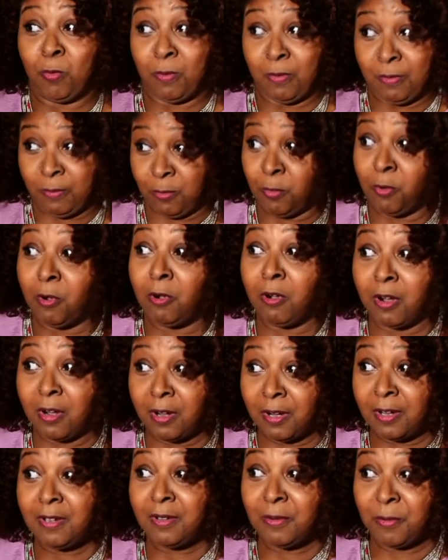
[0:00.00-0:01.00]

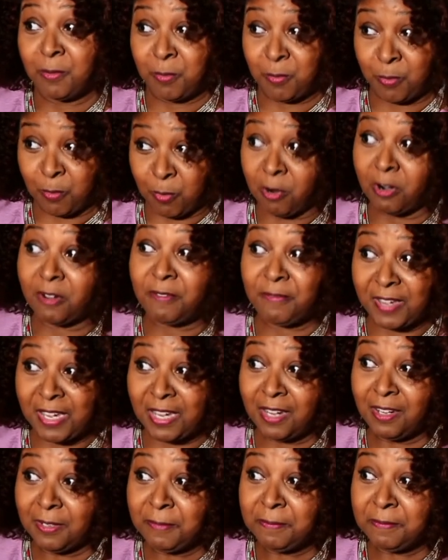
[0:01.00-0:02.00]
war
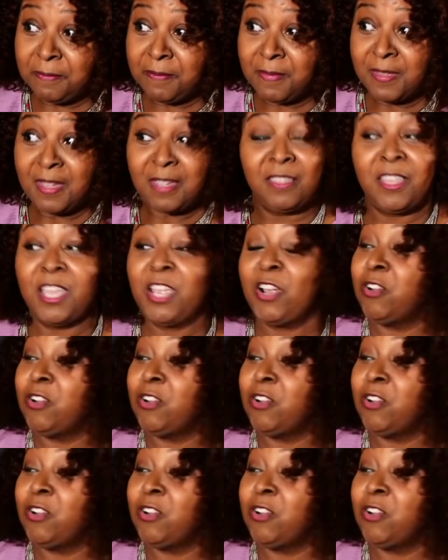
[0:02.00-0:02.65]
warfare. Mm-hmm. They are